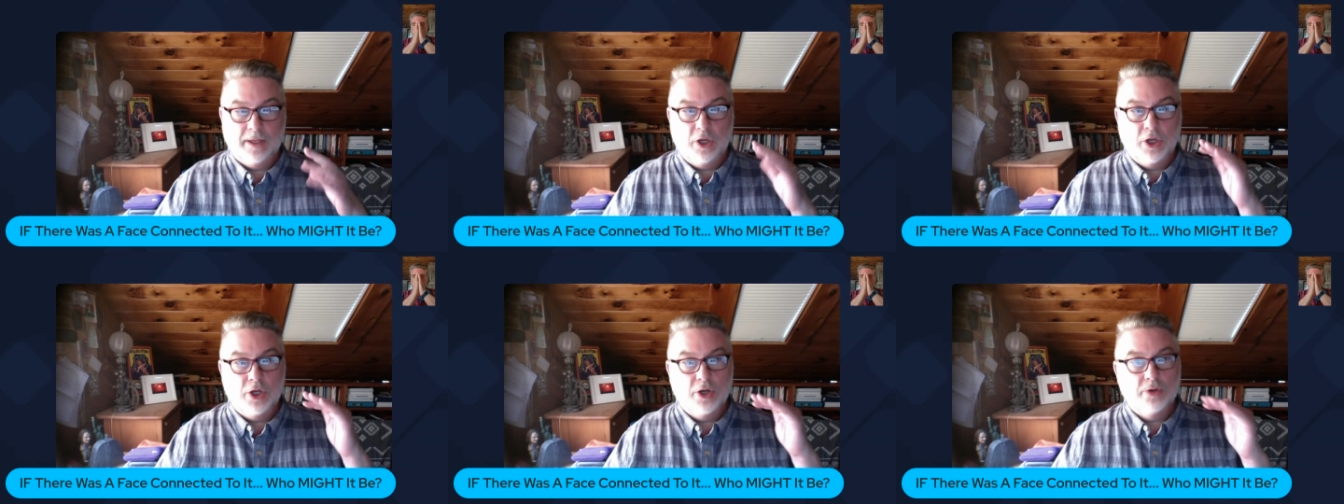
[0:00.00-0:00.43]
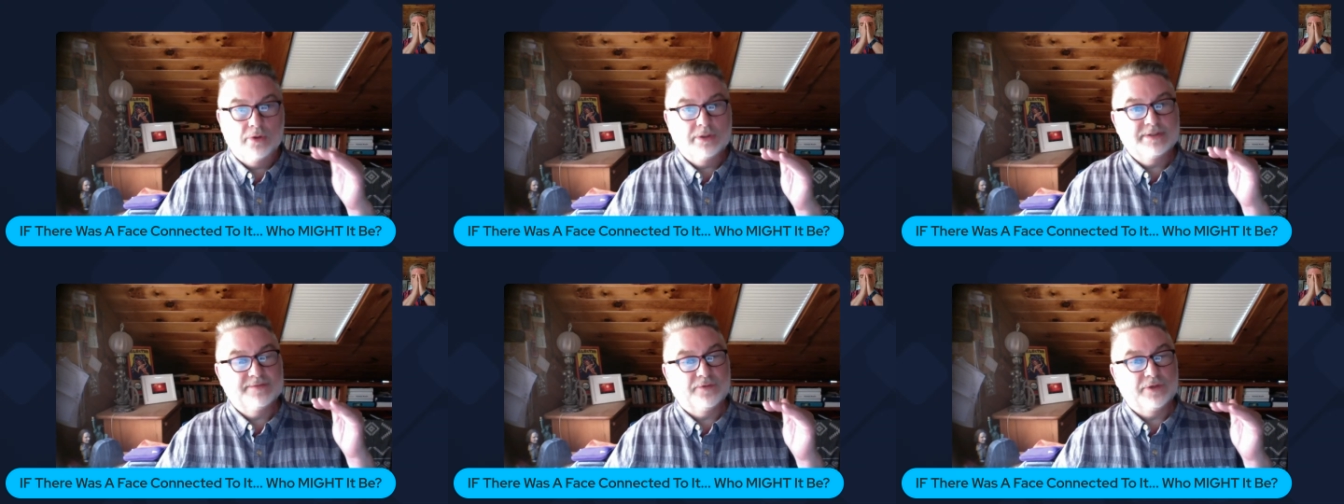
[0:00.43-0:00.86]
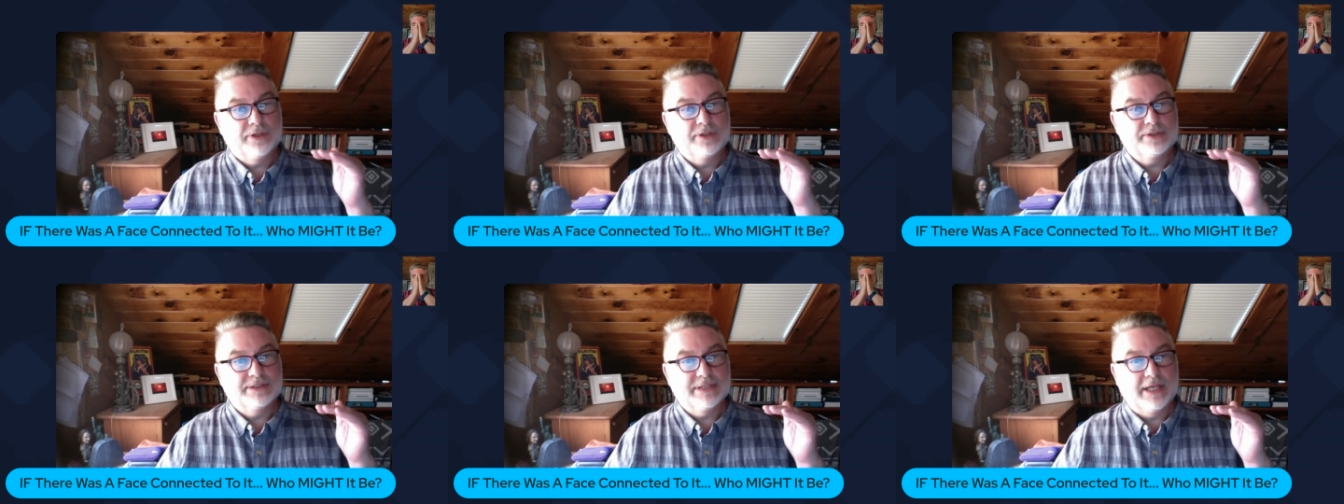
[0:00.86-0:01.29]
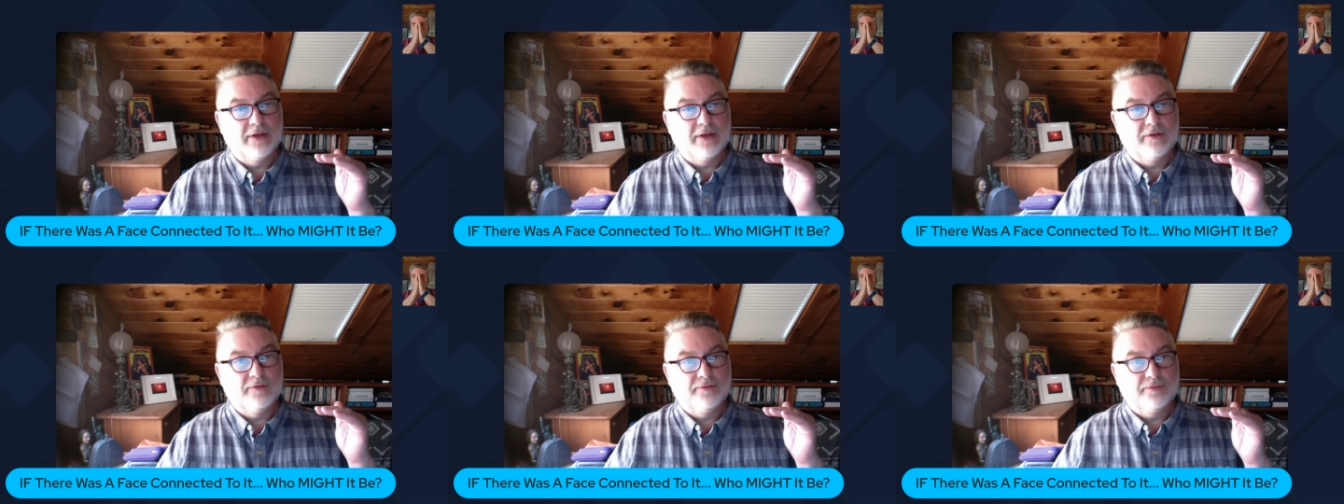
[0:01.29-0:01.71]
Notice for
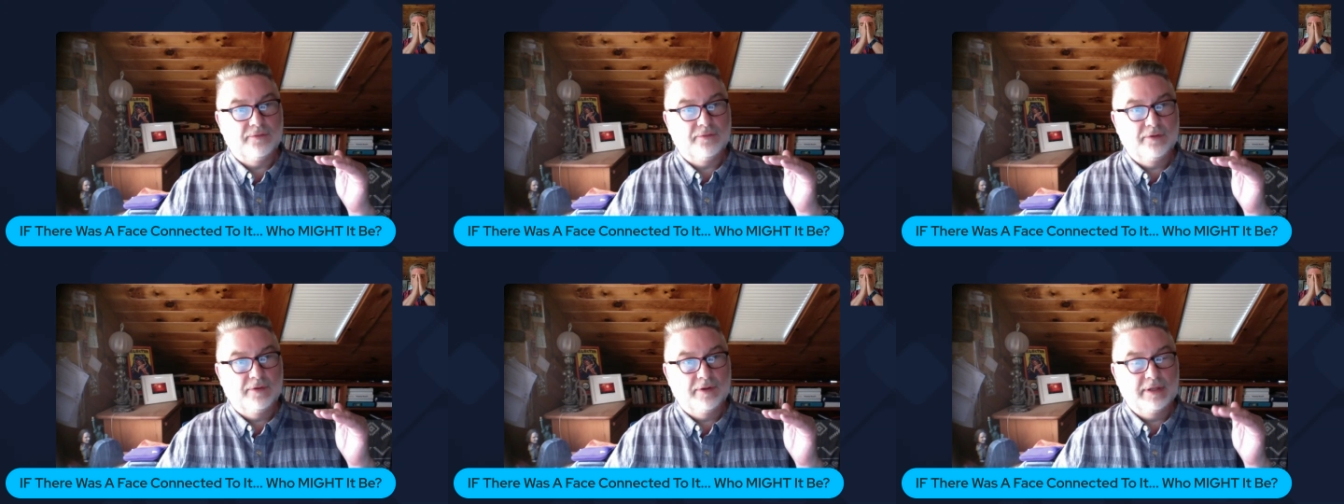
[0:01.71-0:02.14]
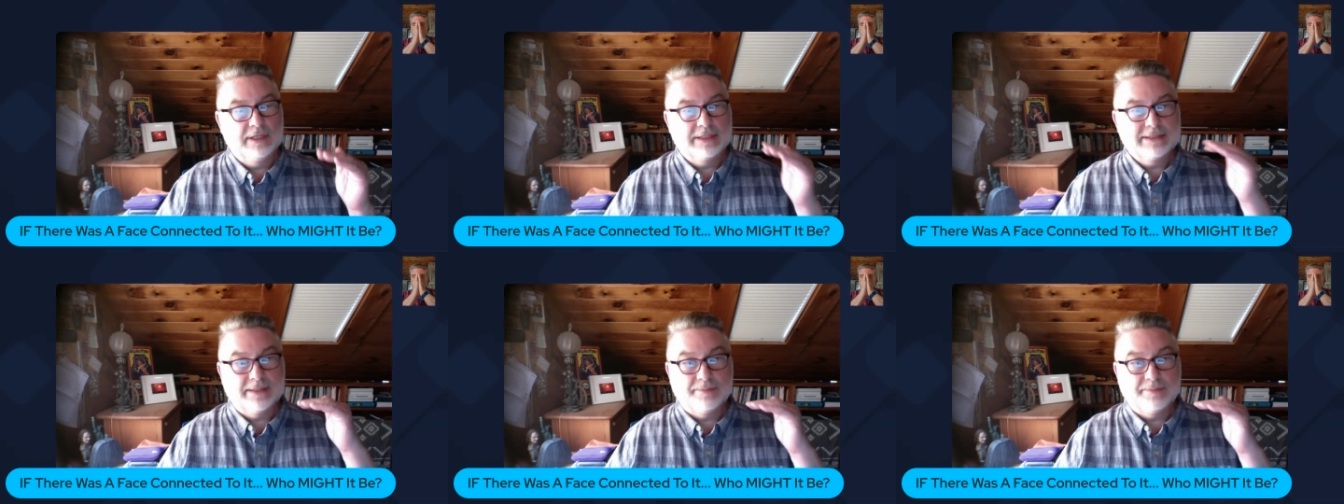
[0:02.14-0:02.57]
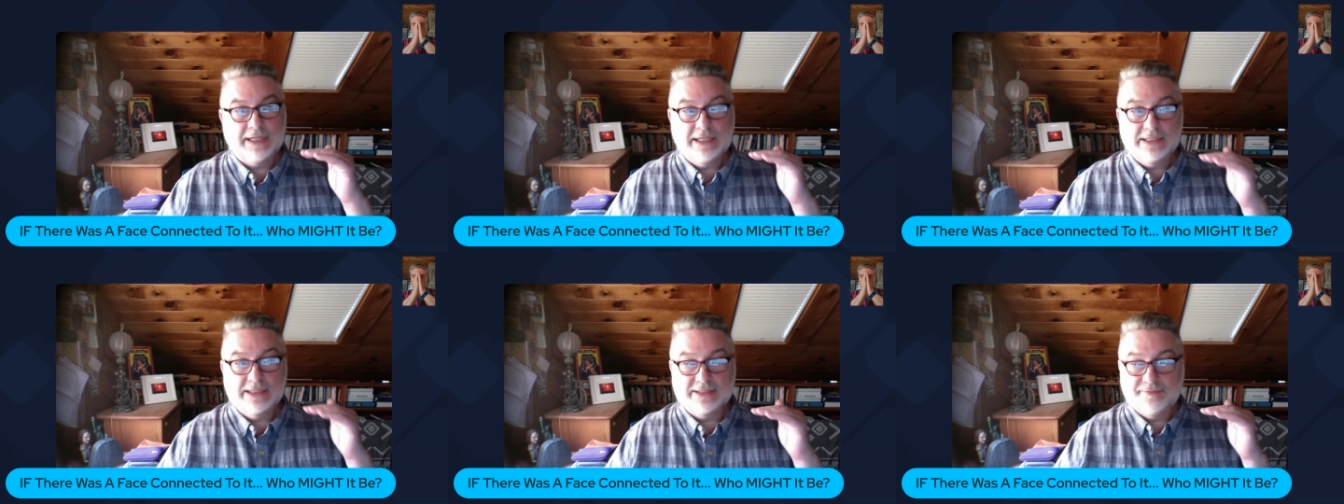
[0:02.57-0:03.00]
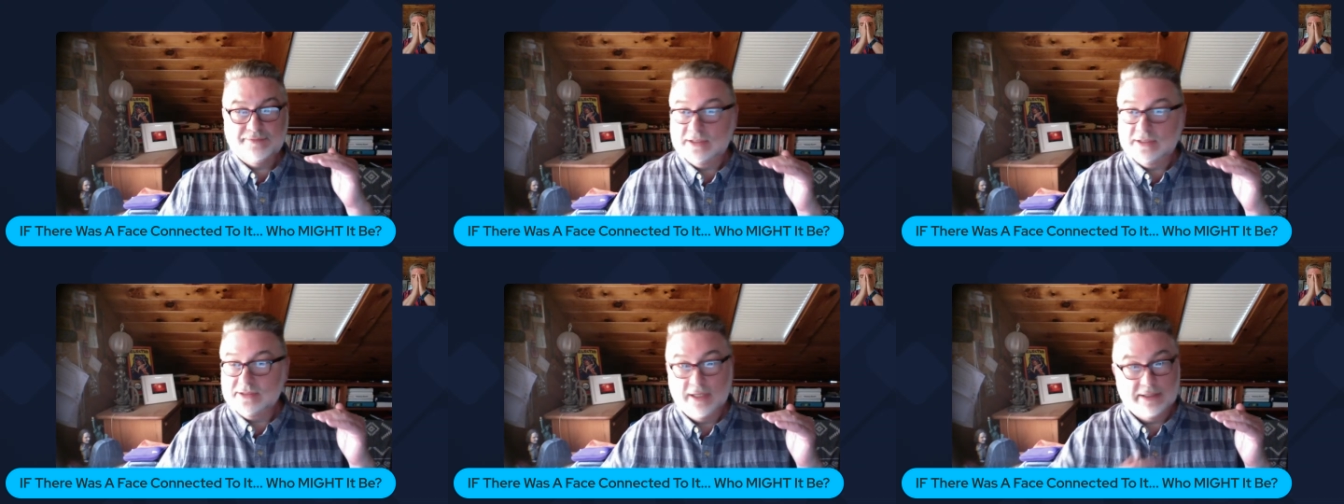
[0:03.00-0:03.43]
yourself that something is
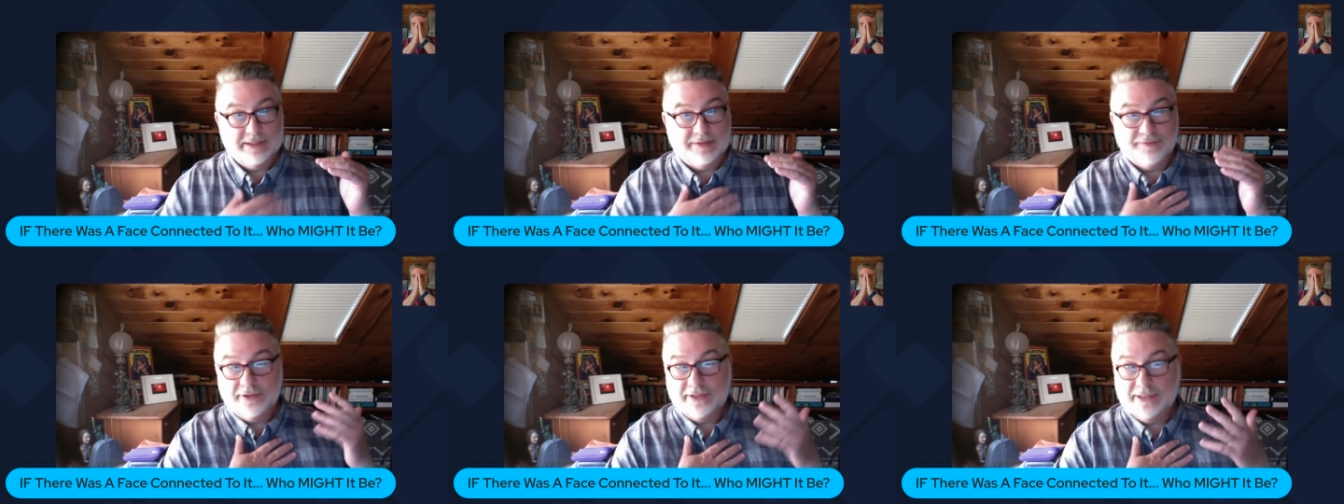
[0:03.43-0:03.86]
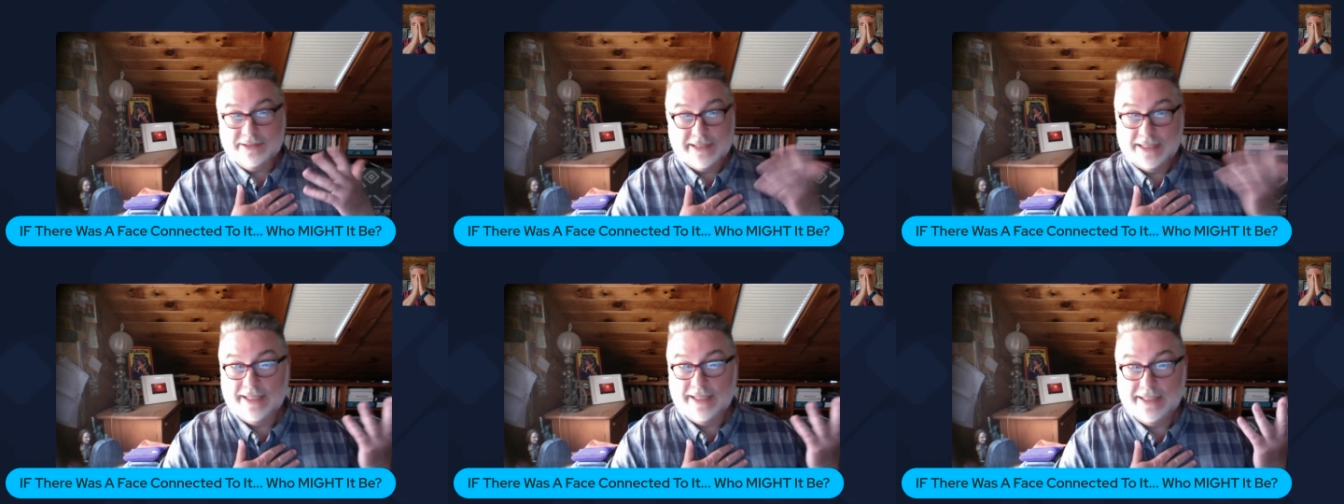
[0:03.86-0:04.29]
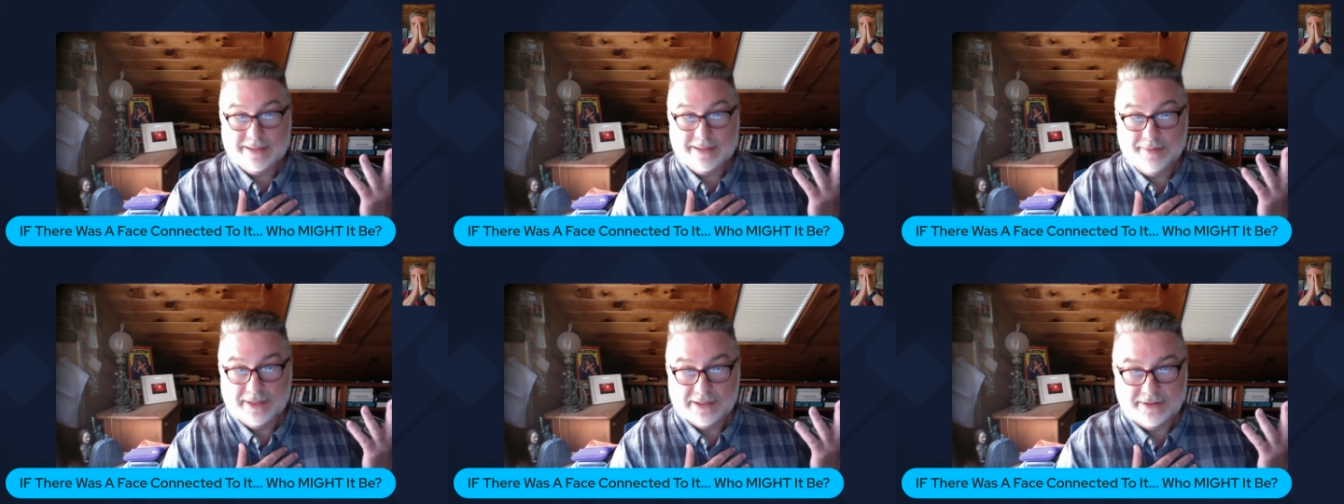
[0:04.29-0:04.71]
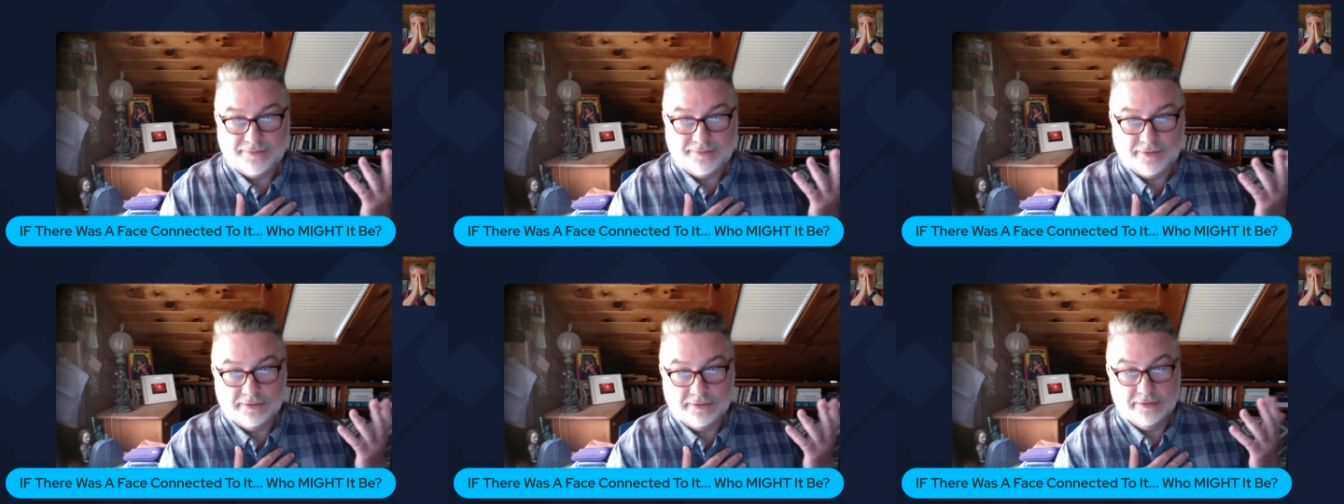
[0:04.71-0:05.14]
different. It's not different because I say something's
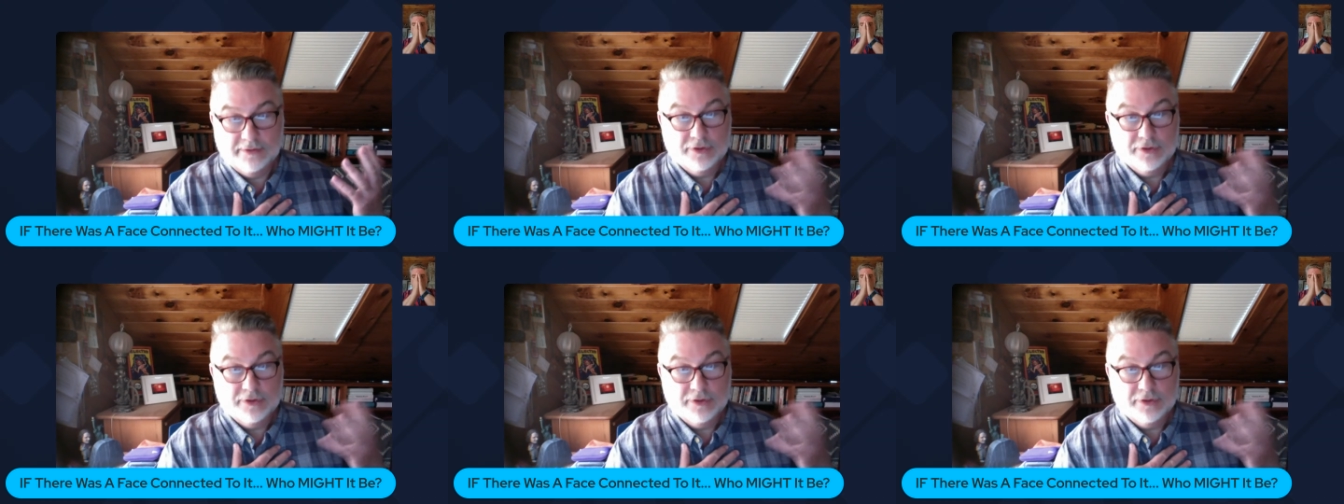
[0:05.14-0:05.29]
different.